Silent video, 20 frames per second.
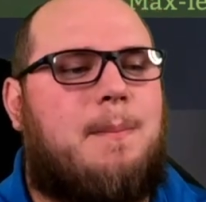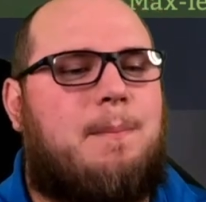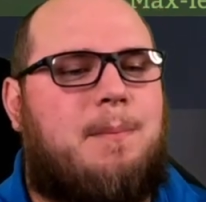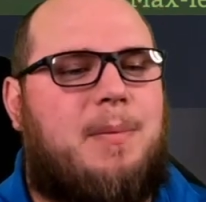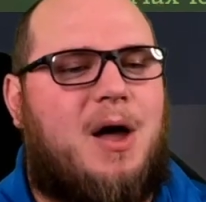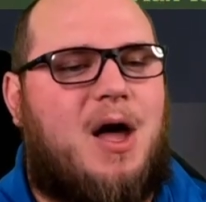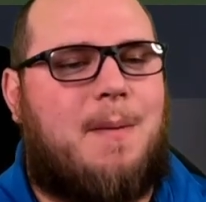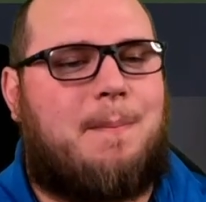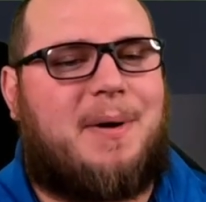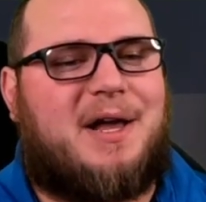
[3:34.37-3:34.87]

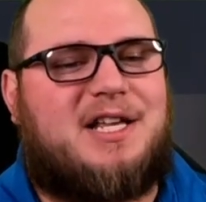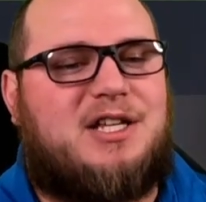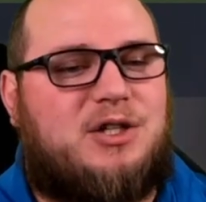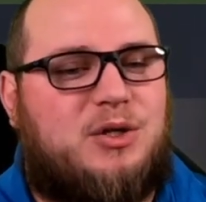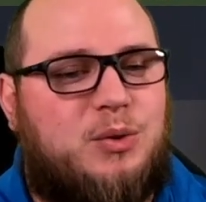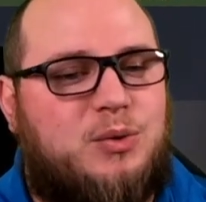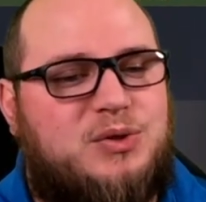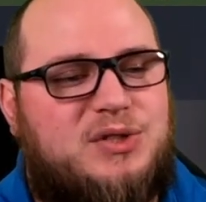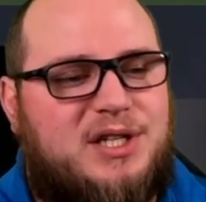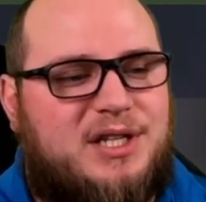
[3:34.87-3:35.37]
But by
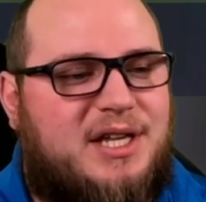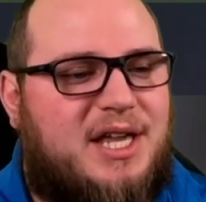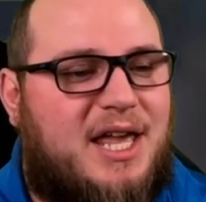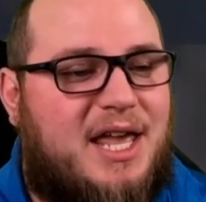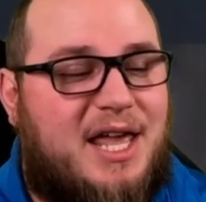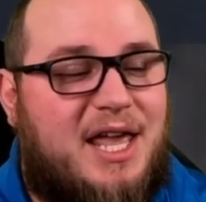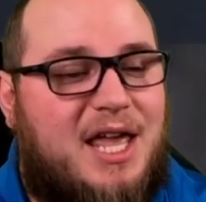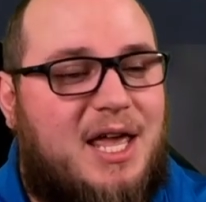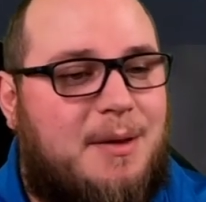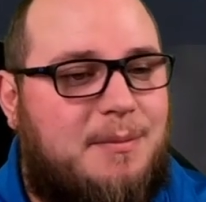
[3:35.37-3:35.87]
using
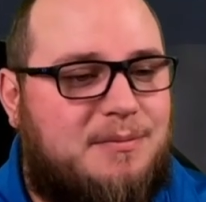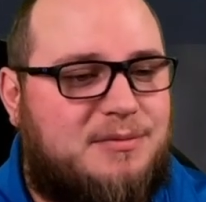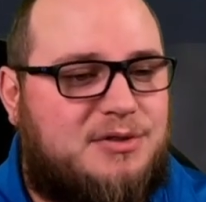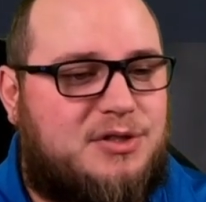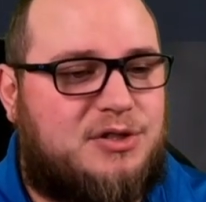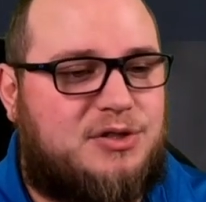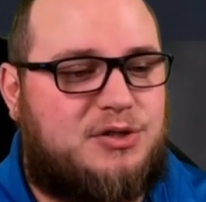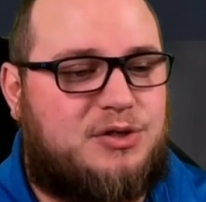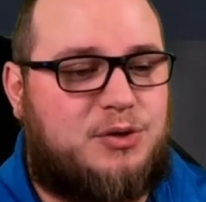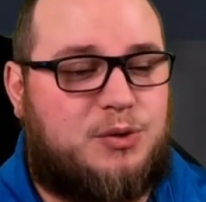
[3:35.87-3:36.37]
him
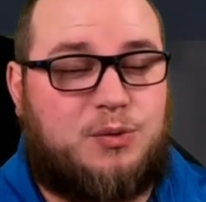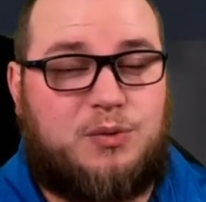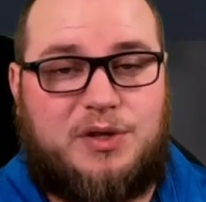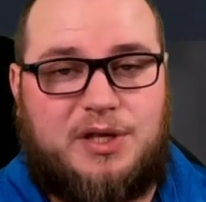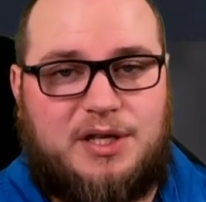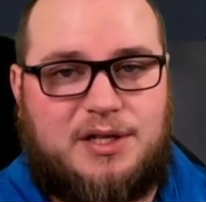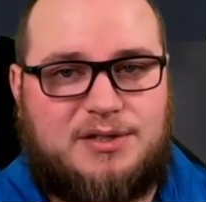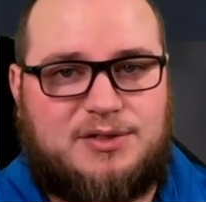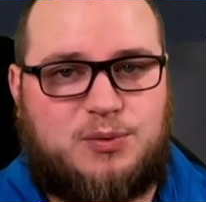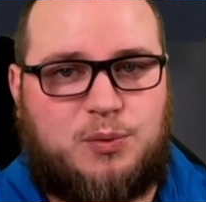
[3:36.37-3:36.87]
to do
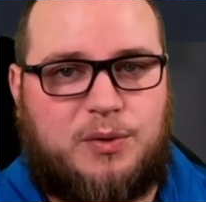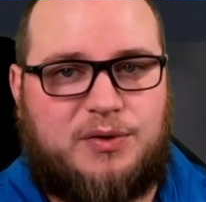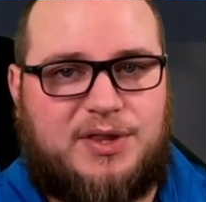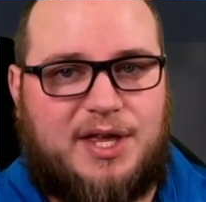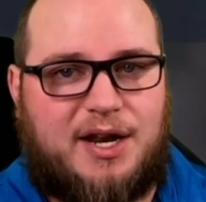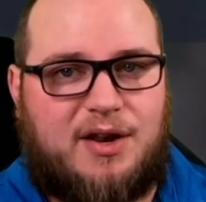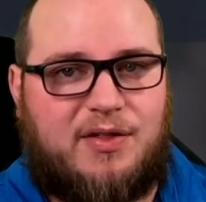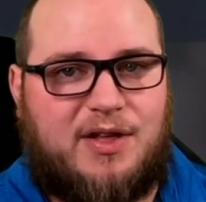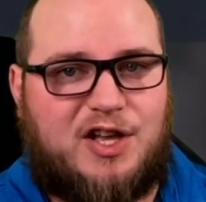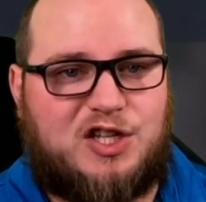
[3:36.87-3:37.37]
this, what
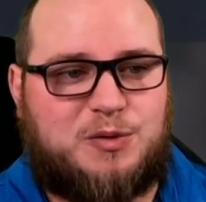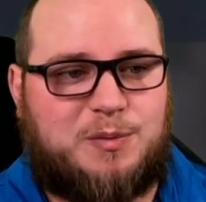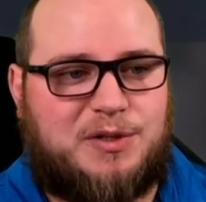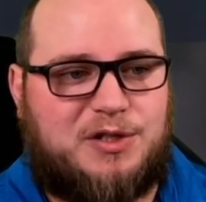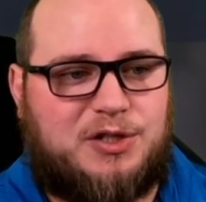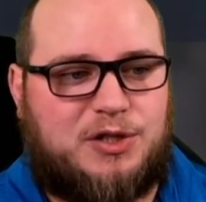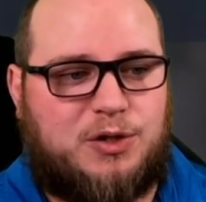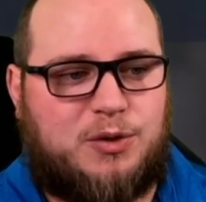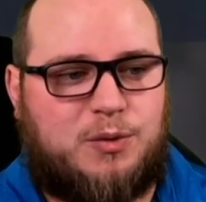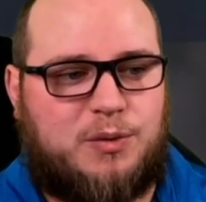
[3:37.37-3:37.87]
that allows
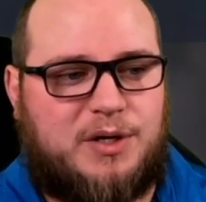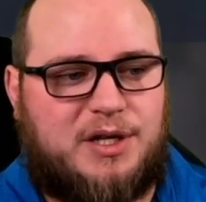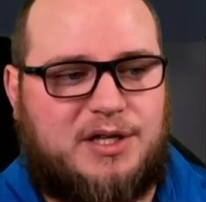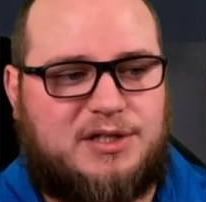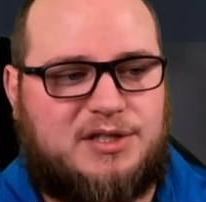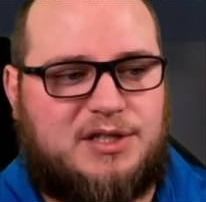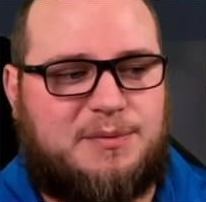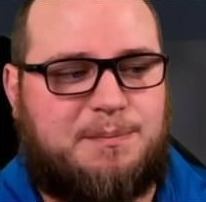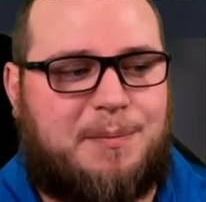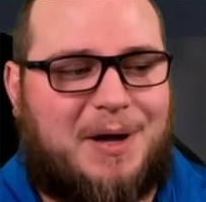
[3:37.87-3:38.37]
me to do
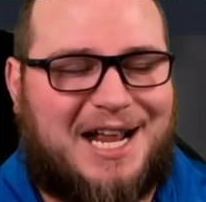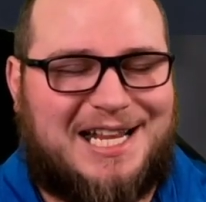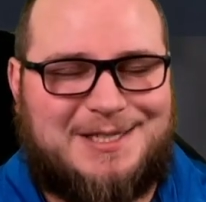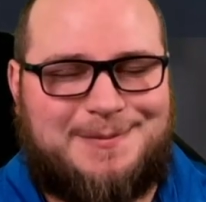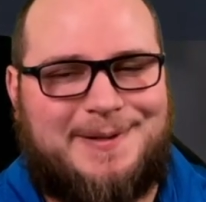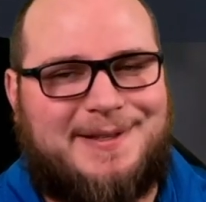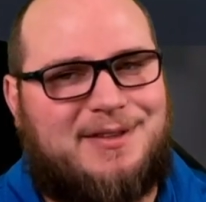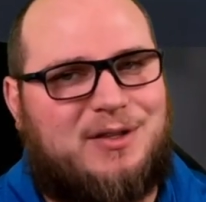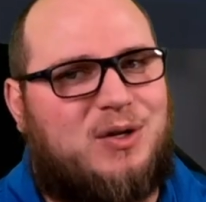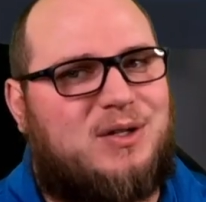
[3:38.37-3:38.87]
is it
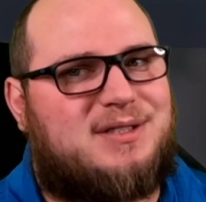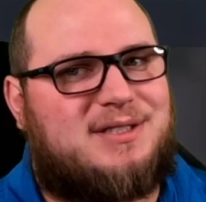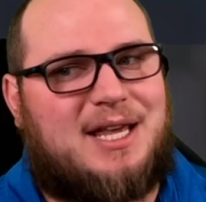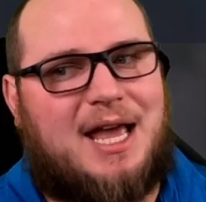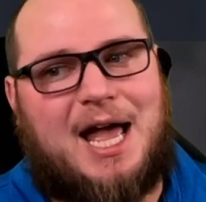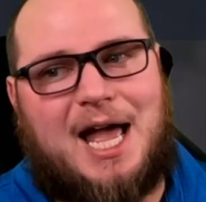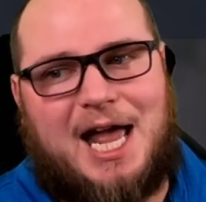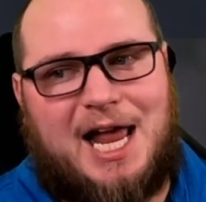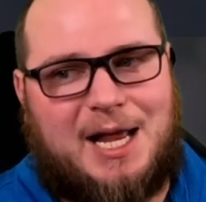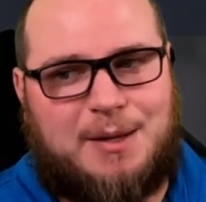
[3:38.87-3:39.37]
buys me a little
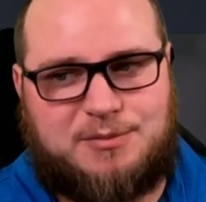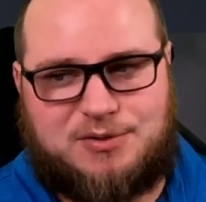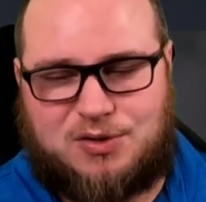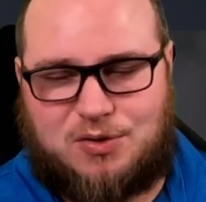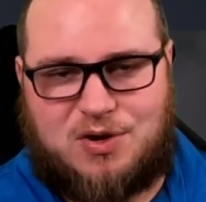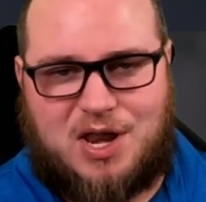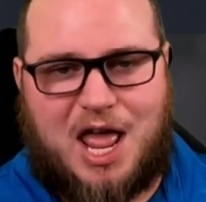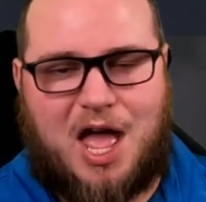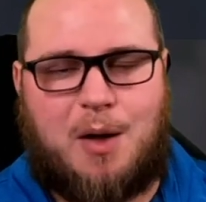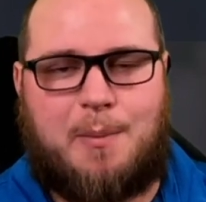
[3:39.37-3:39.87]
time.
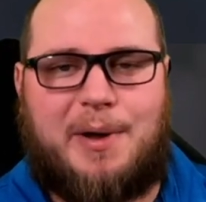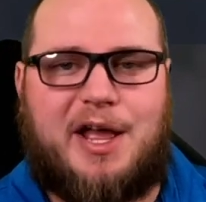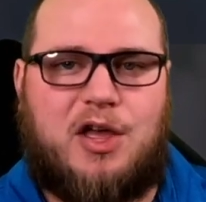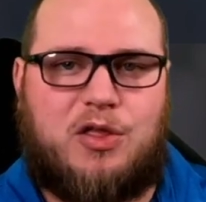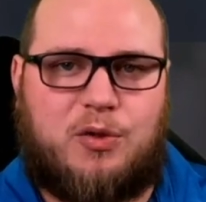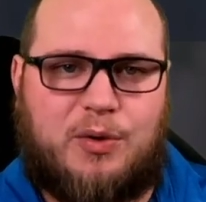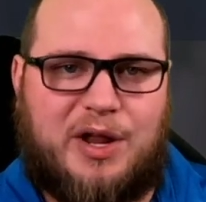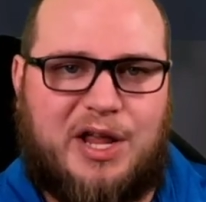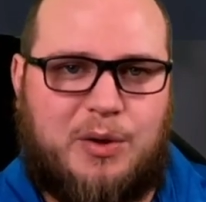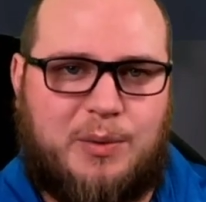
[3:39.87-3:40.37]
So now my
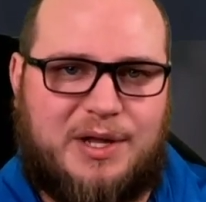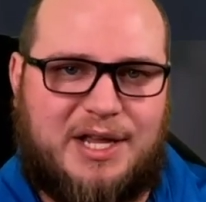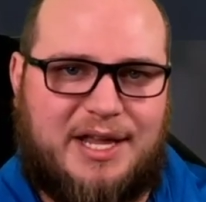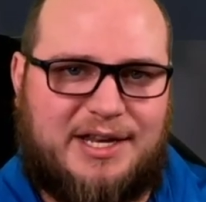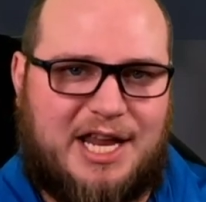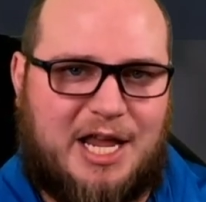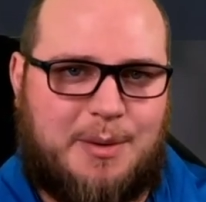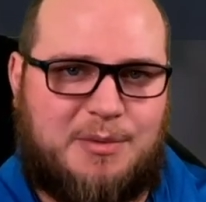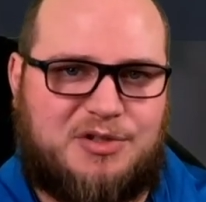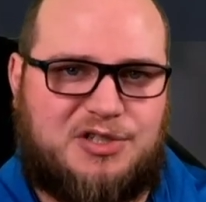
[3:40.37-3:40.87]
other
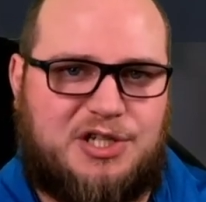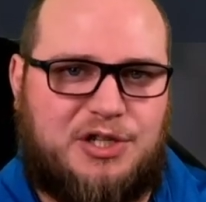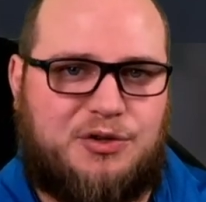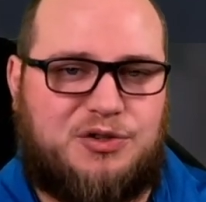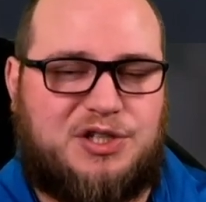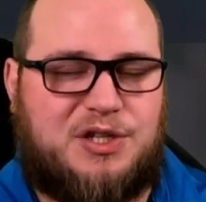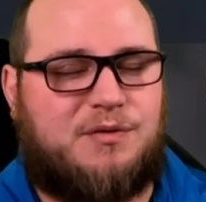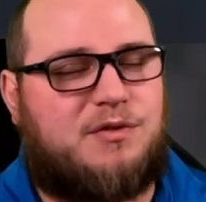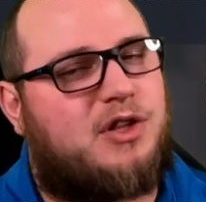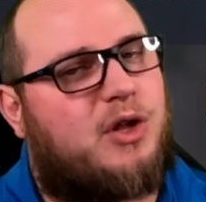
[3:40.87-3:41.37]
AoE damage
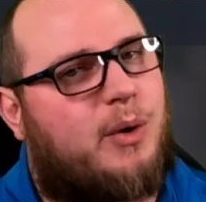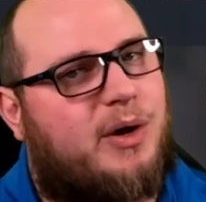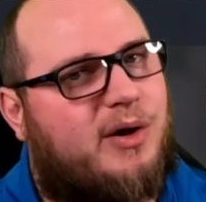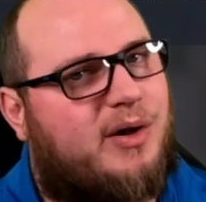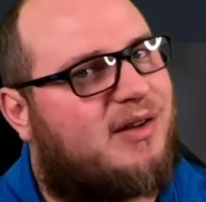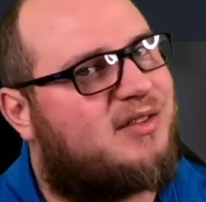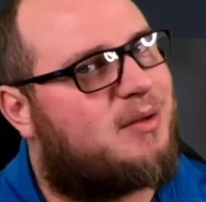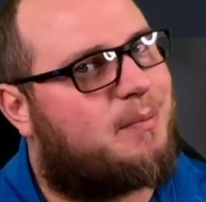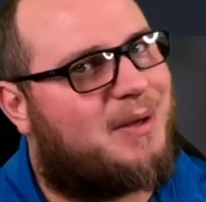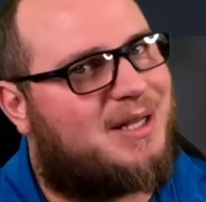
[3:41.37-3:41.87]
dealers, even though I
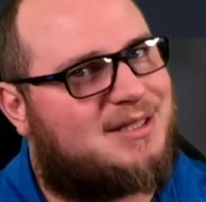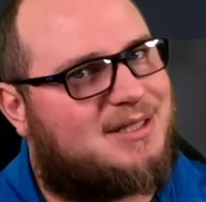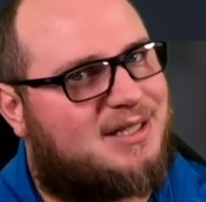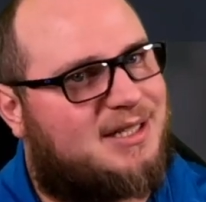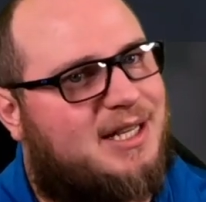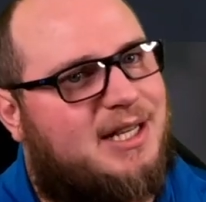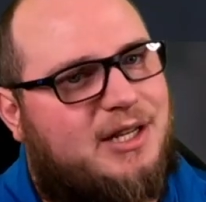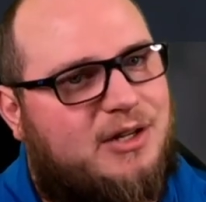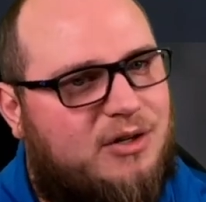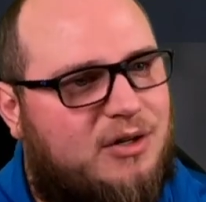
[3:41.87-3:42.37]
don't have the best
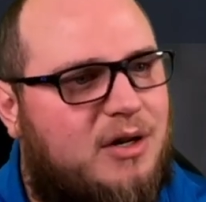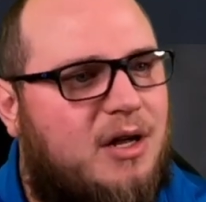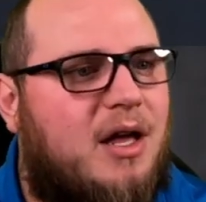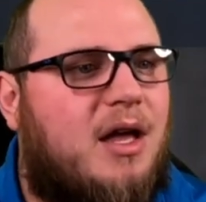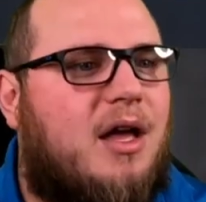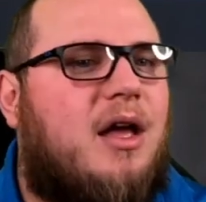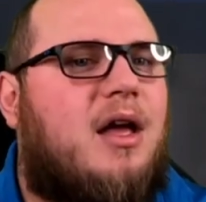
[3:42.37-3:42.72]
gear,